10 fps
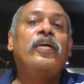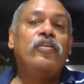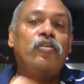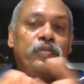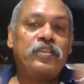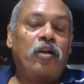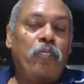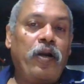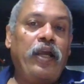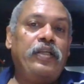you'll be
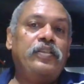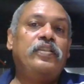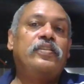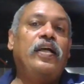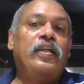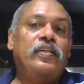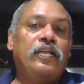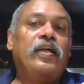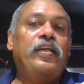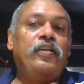surprised at the
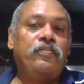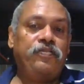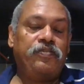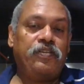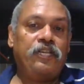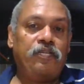kind of